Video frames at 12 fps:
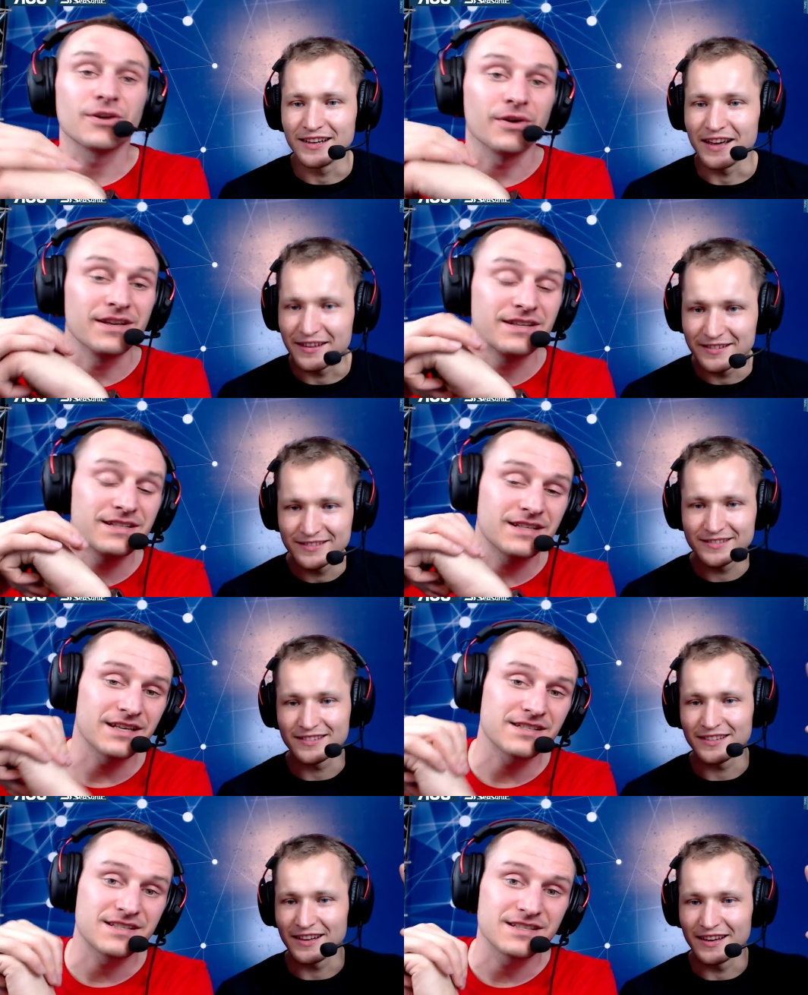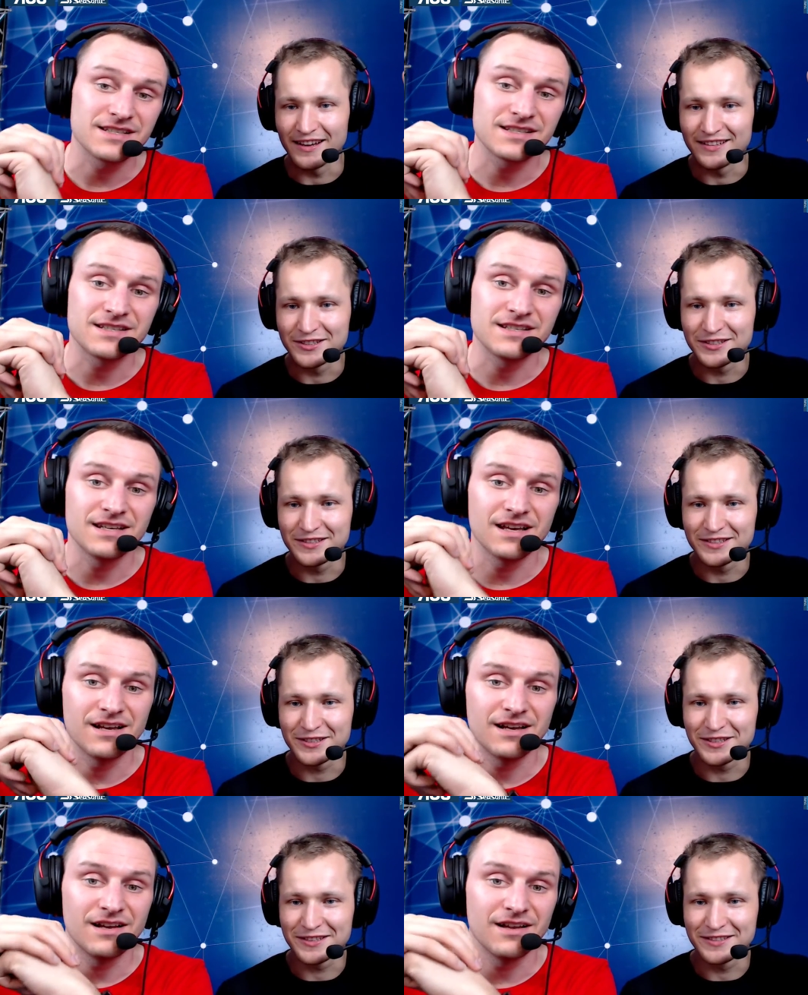Speaker 1: So indeed, guys, this is
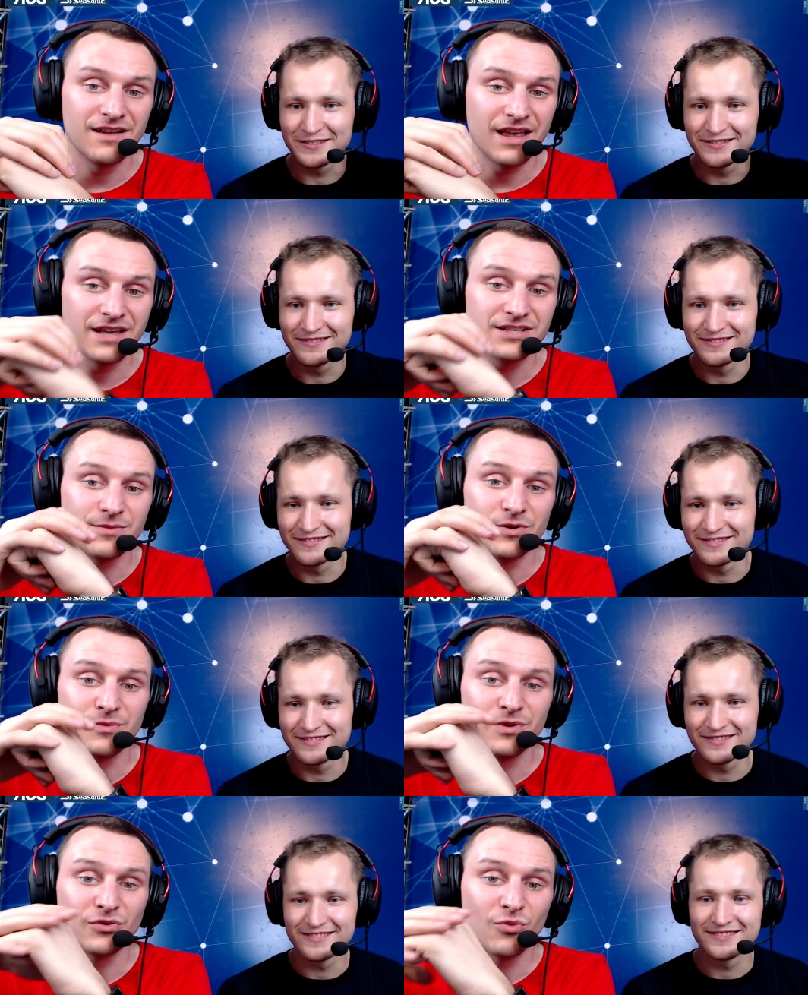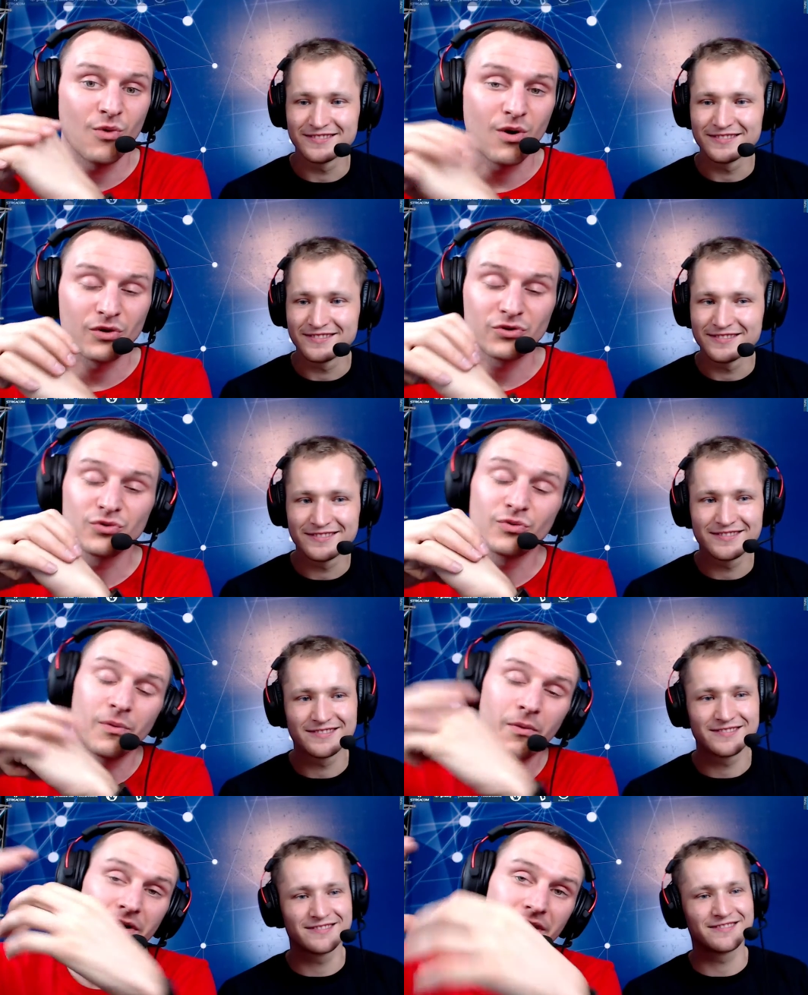the uh, HWBot World
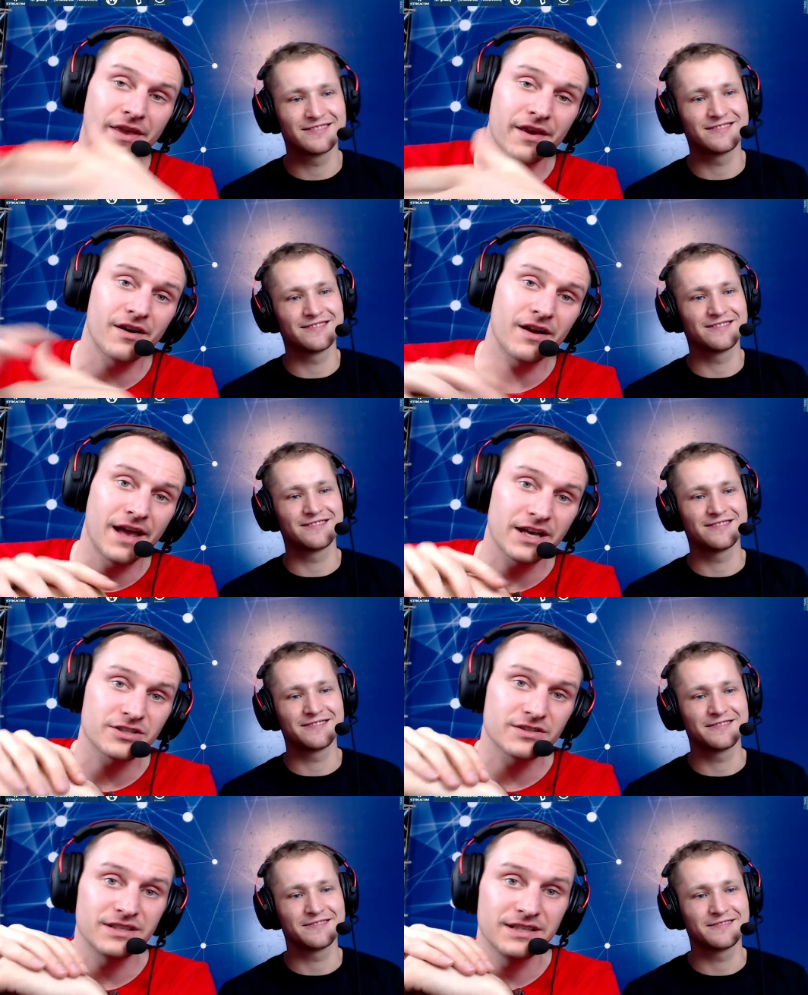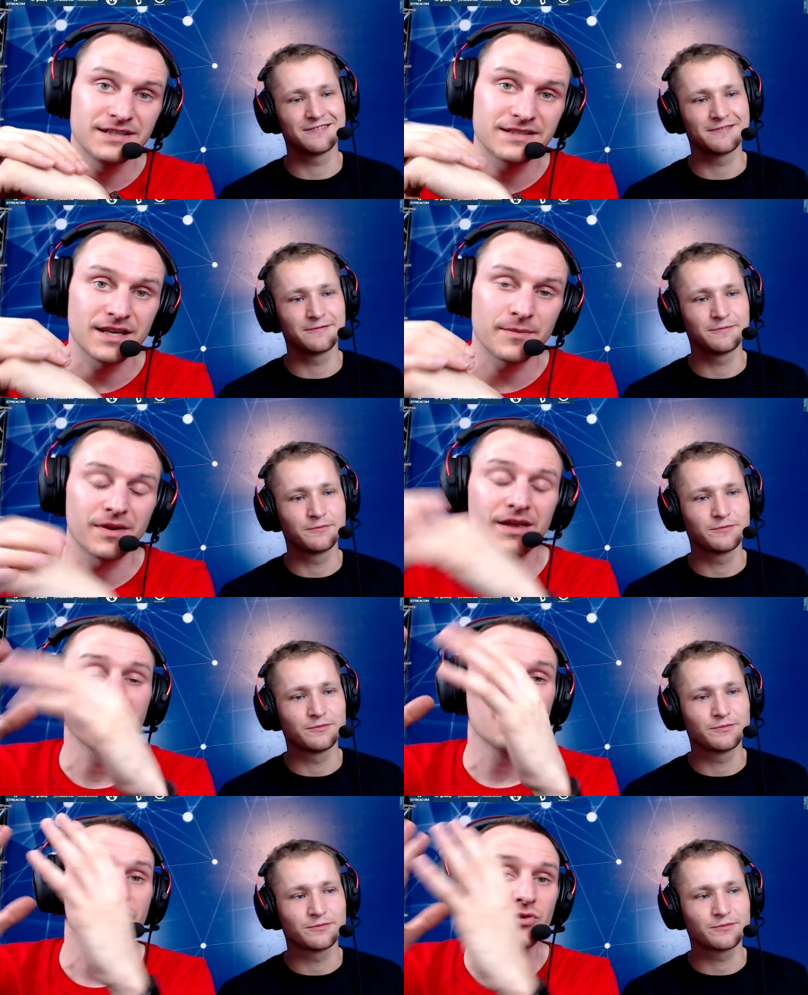Tour. We were here actually in
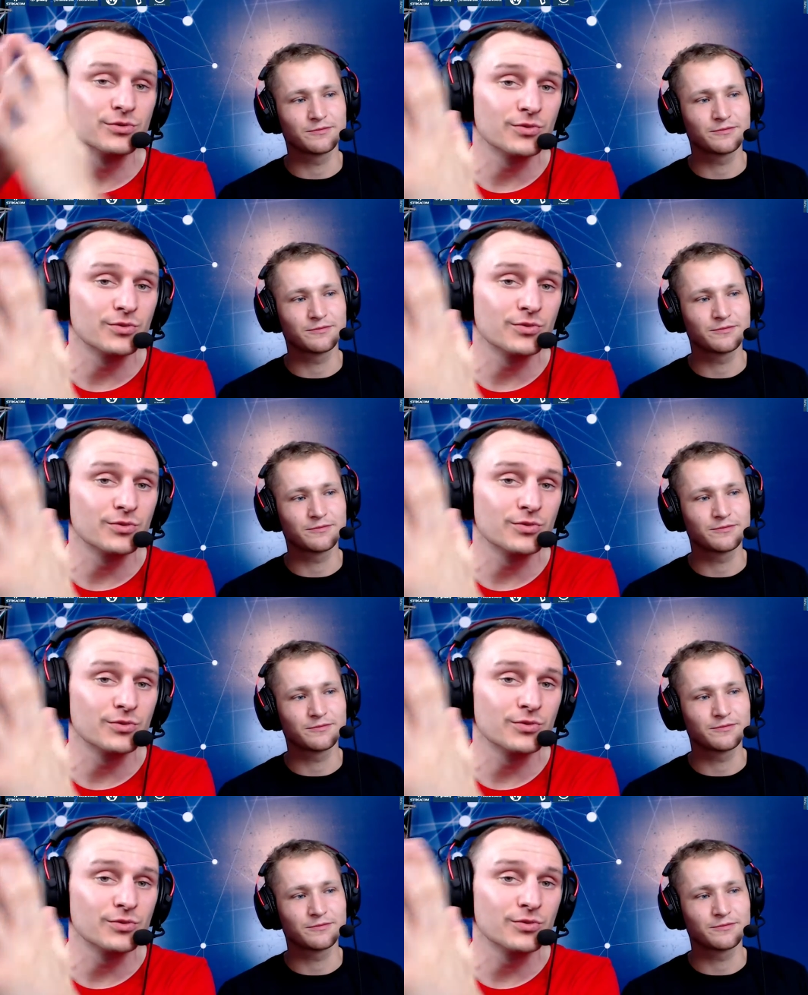Taipei.